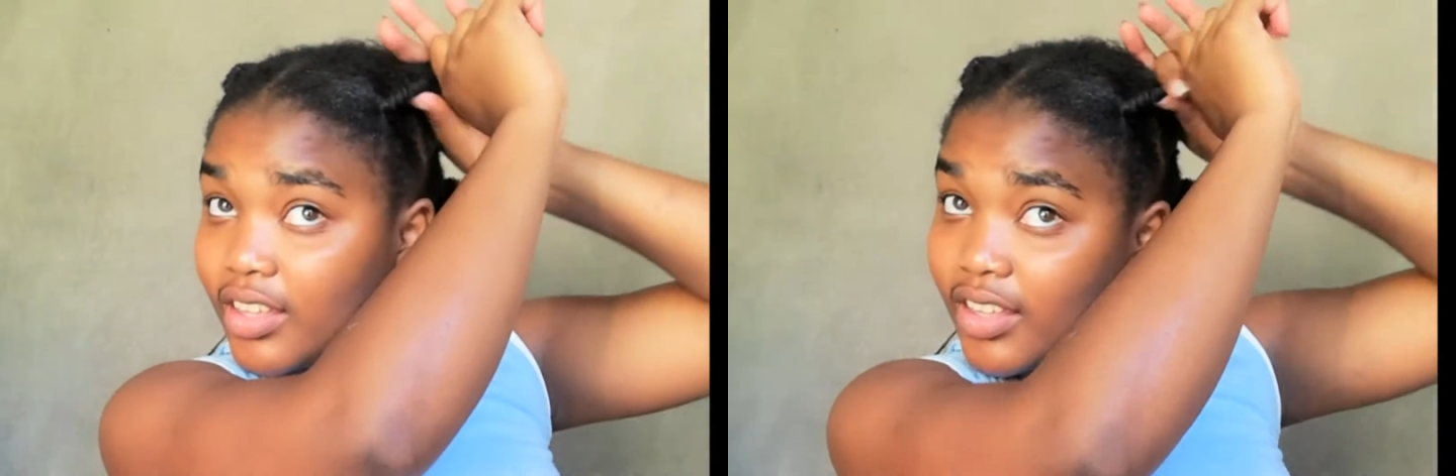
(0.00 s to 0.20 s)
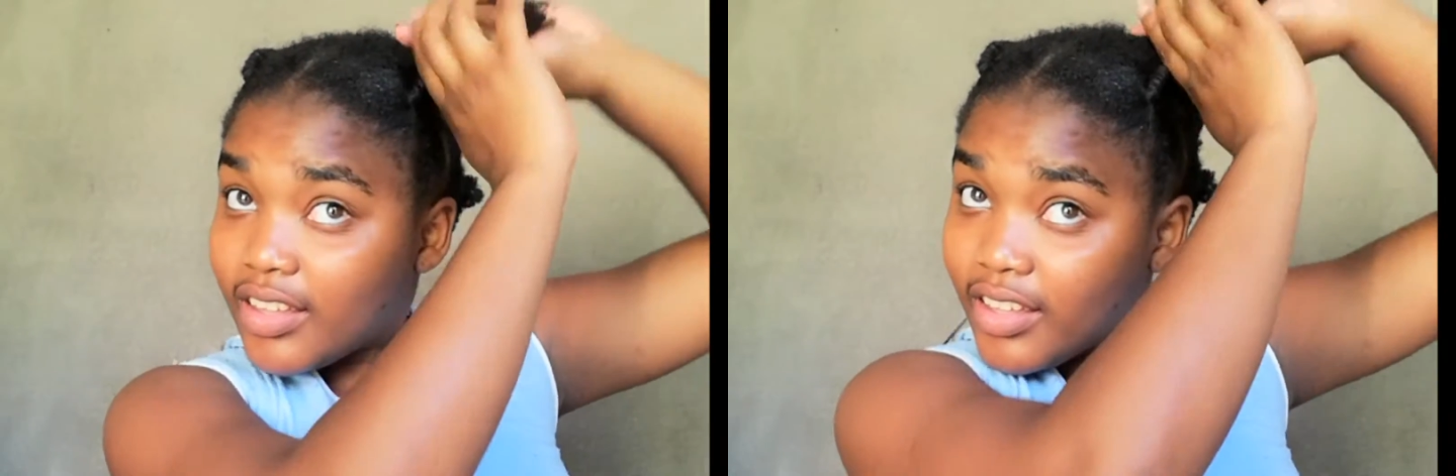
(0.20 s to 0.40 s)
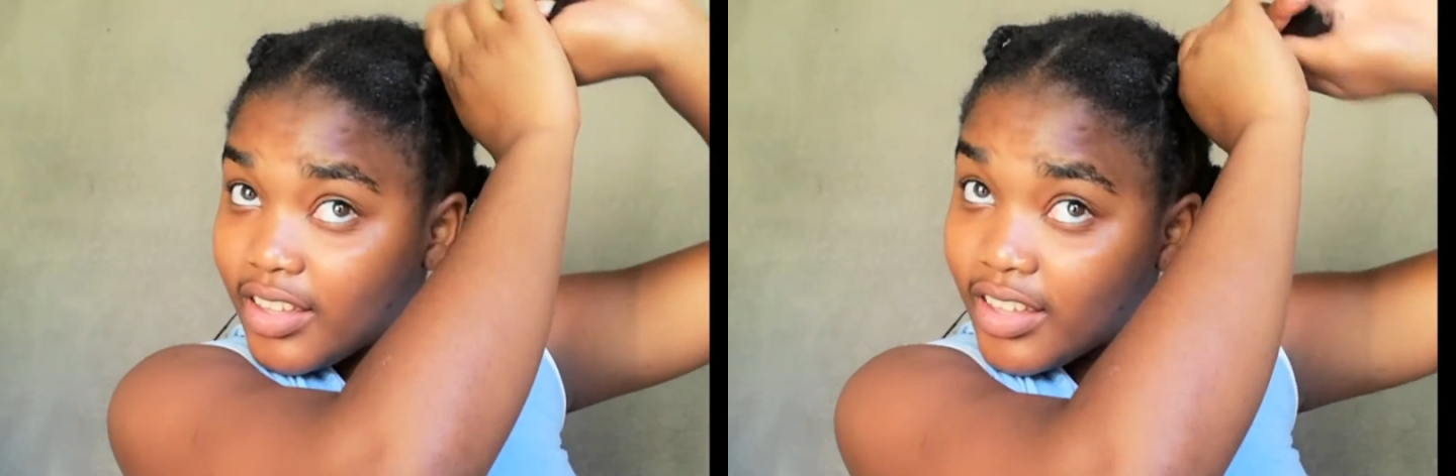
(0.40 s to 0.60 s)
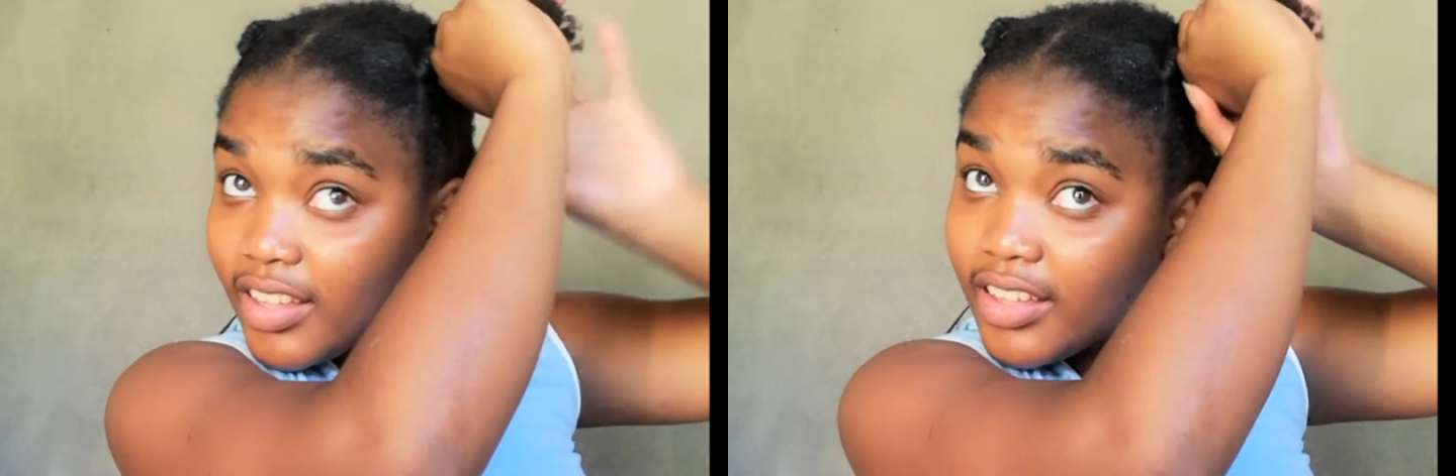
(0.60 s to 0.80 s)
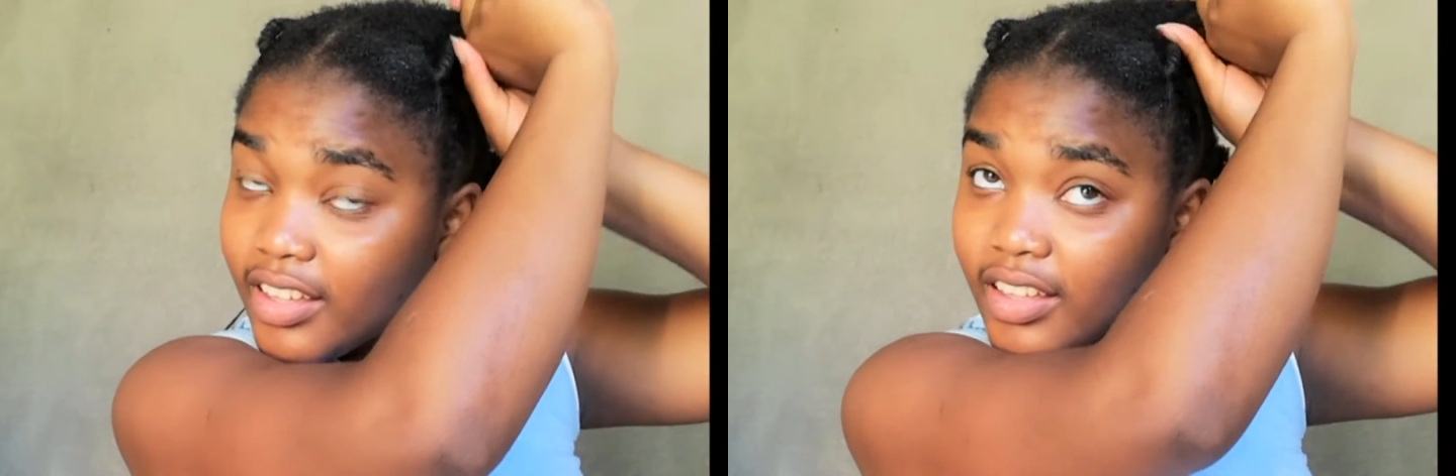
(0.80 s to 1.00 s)
very
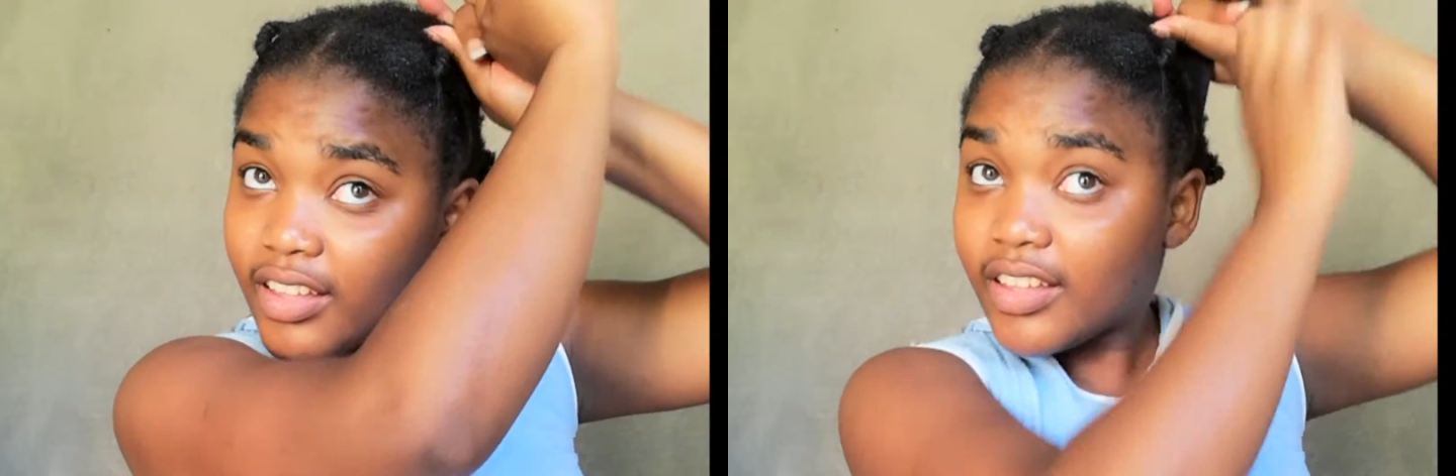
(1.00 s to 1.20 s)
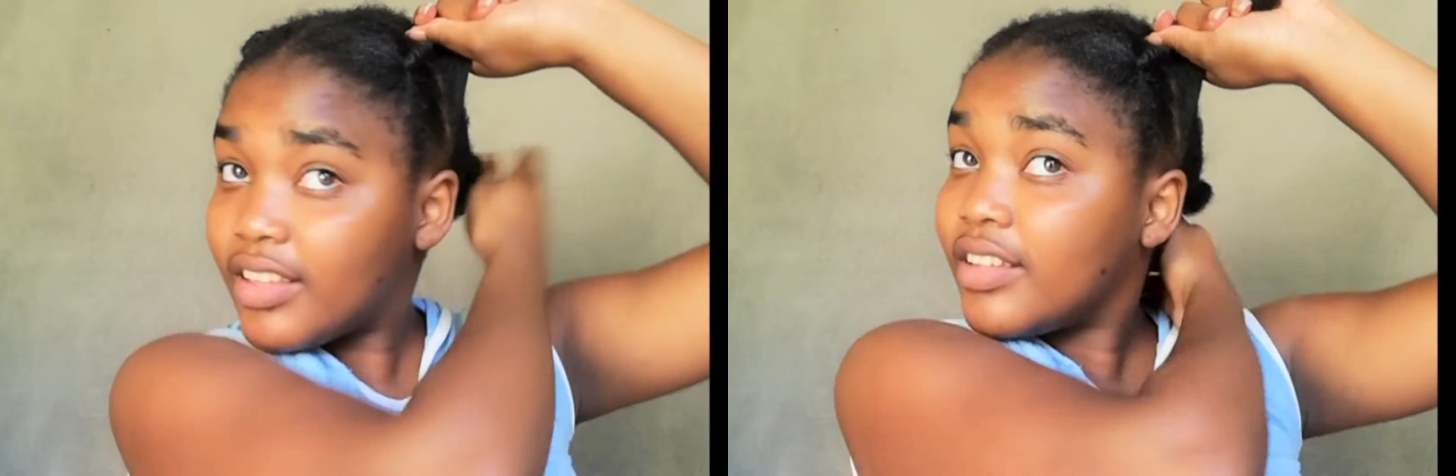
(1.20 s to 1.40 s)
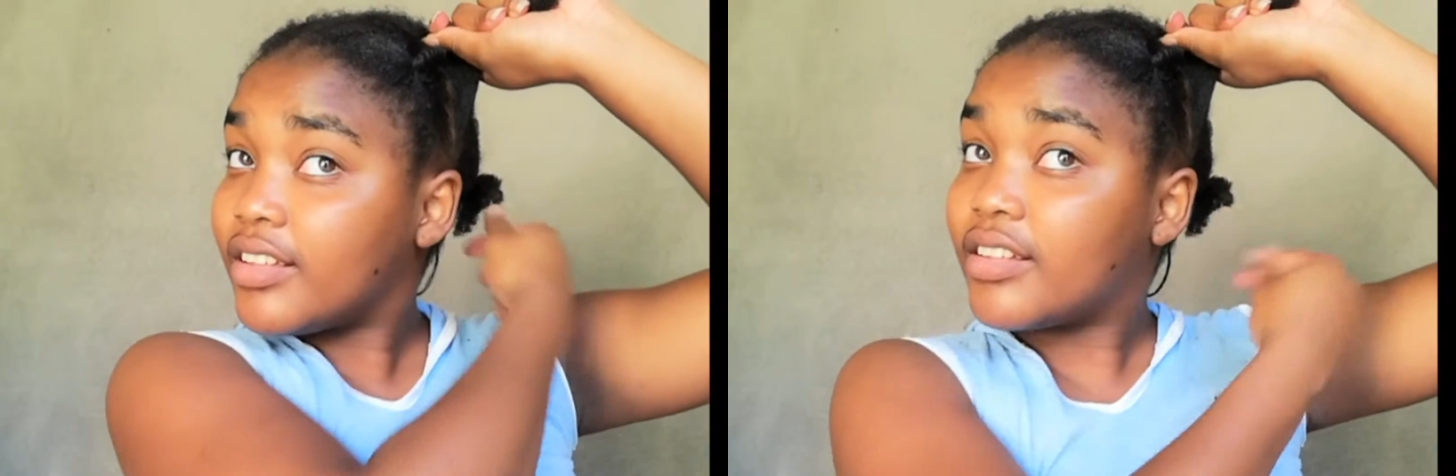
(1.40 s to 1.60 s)
tight so that it